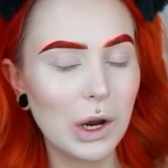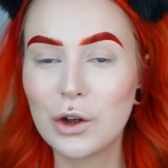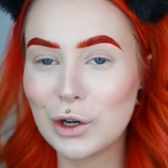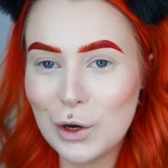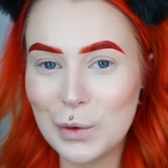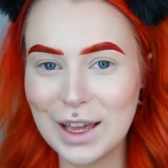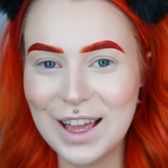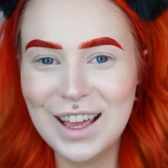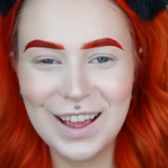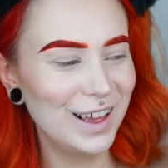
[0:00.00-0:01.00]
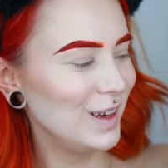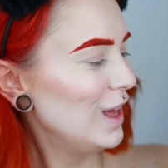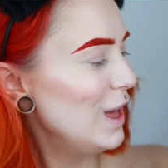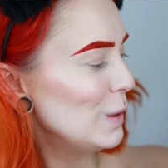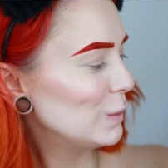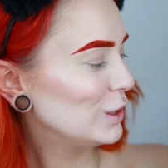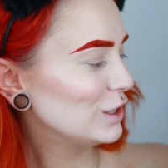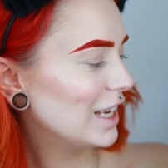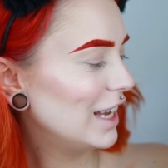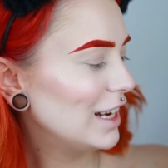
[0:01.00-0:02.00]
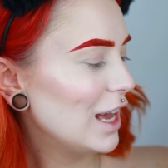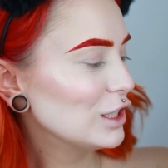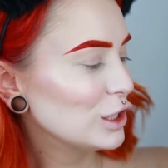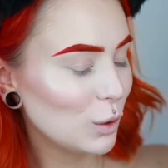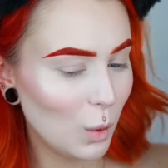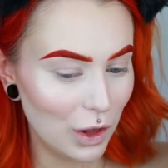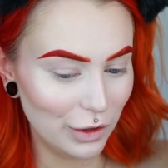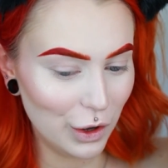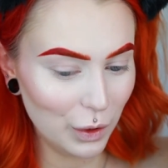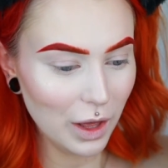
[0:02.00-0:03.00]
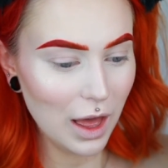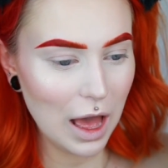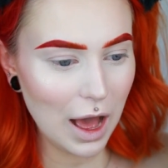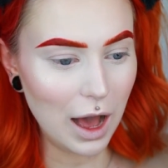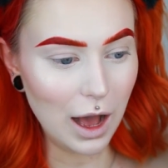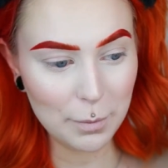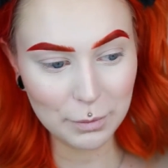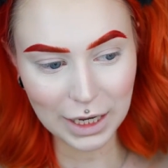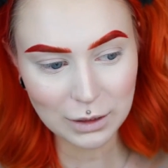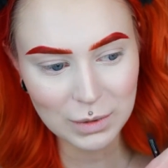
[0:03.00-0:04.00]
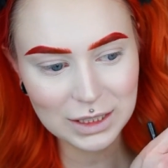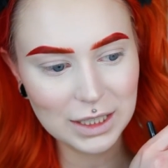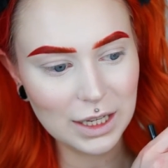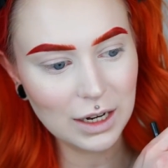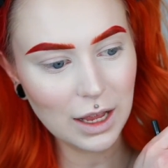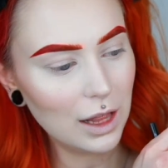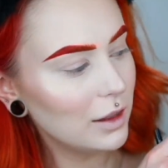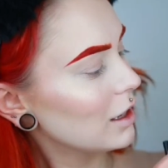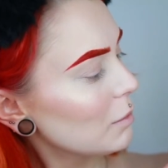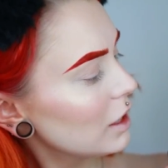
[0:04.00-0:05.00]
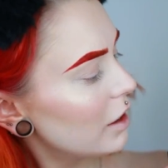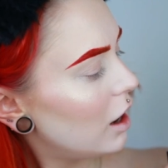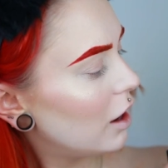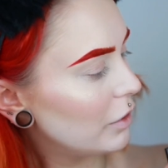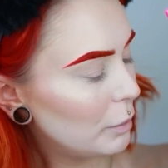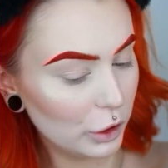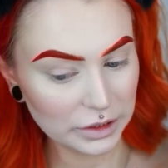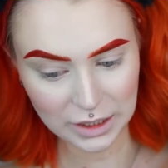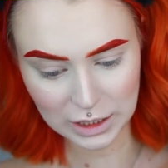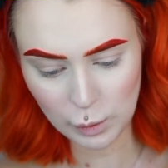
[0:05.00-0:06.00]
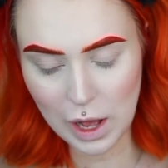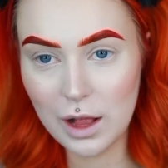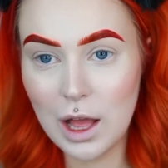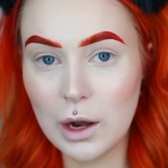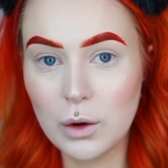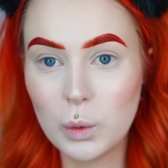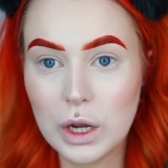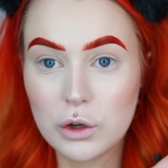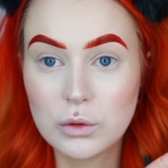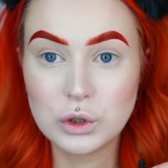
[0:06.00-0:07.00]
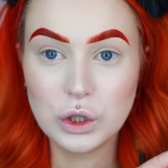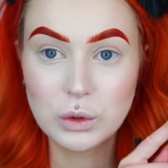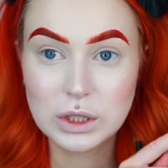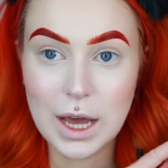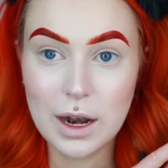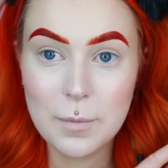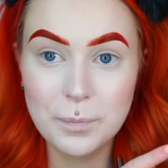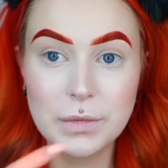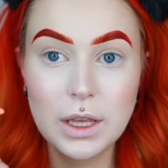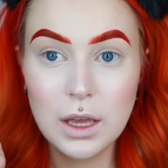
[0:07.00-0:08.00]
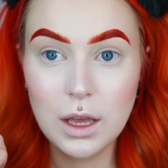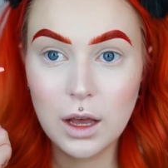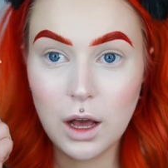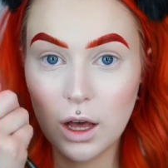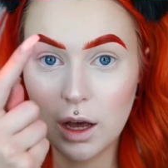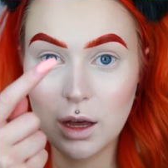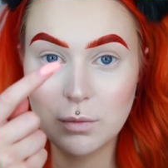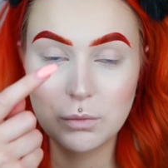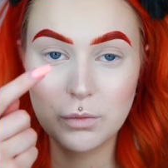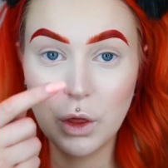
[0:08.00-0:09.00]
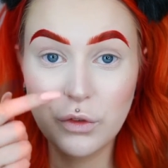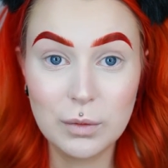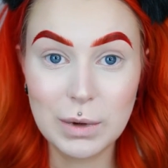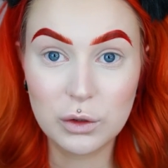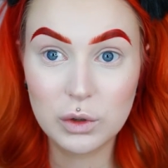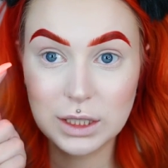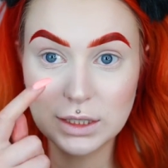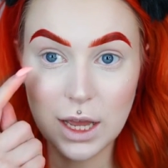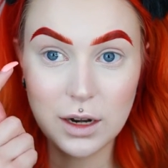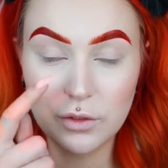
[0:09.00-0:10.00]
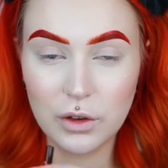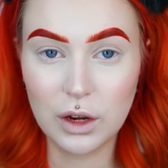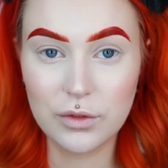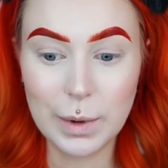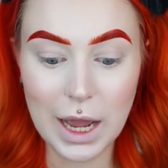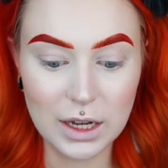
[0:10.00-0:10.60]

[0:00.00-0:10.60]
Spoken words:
We're gonna go in with the shade Swallow. I might mix in a little bit of Poison as well, and we are going to use that both in my crease and underneath my